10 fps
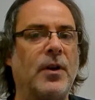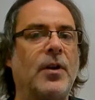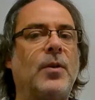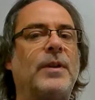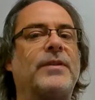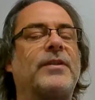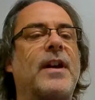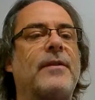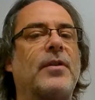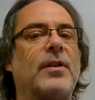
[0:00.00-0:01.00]
who
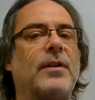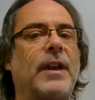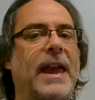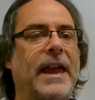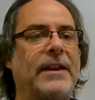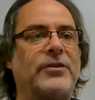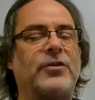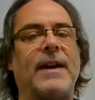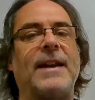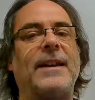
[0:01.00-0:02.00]
discovered a
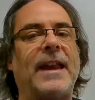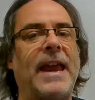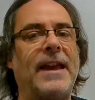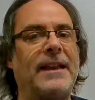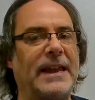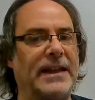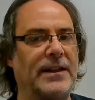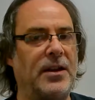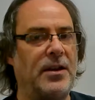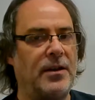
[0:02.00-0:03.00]
stranded
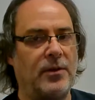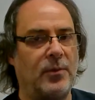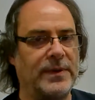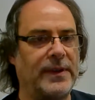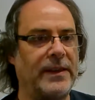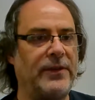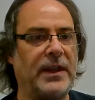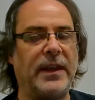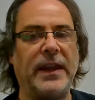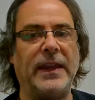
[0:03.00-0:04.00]
alien was
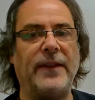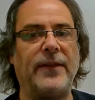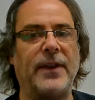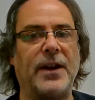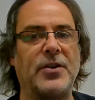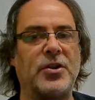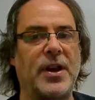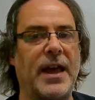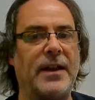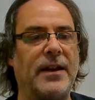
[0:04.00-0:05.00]
living in their
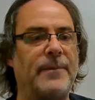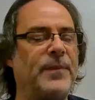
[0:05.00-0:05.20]
shed.